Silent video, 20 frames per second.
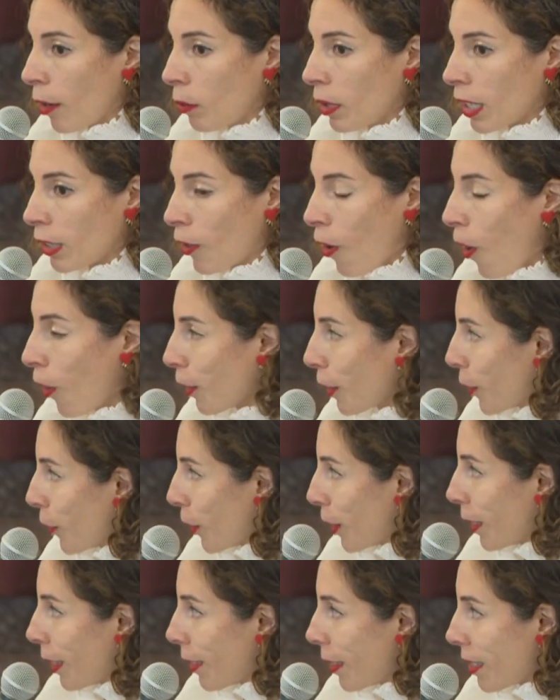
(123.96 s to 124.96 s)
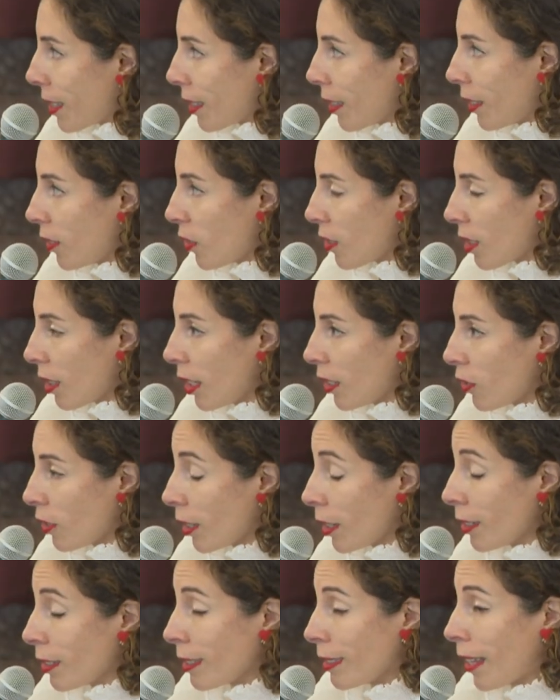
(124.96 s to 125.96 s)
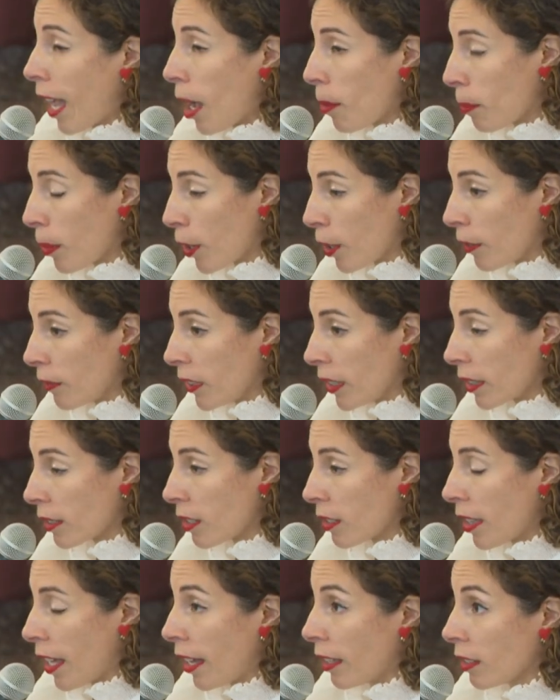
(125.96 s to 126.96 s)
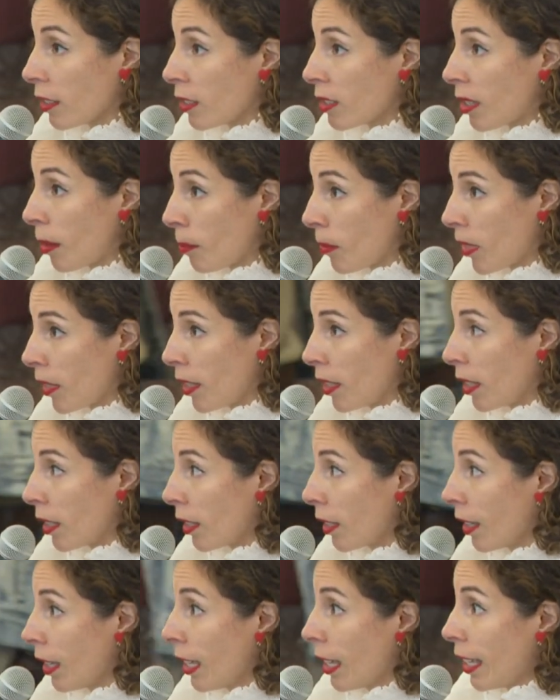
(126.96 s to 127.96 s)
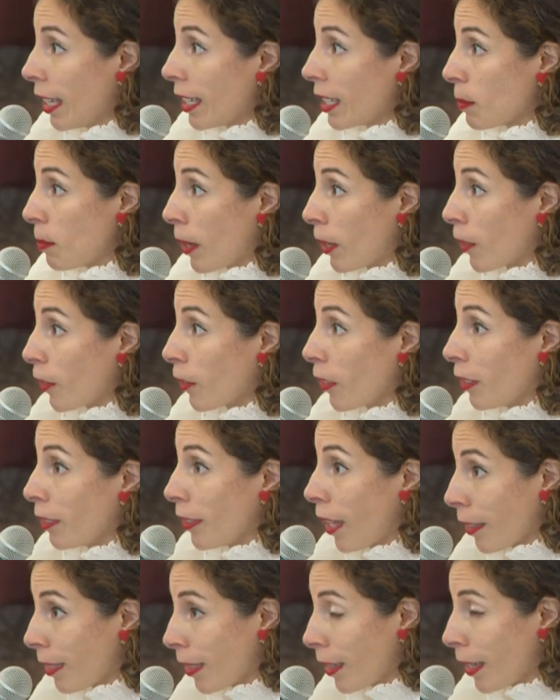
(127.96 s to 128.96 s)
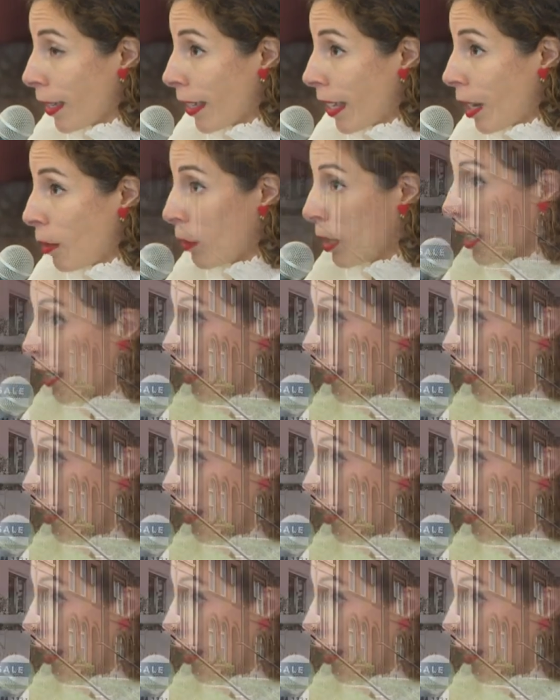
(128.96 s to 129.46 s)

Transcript: We can all agree that this legislation is not perfect, that something is better than nothing, and we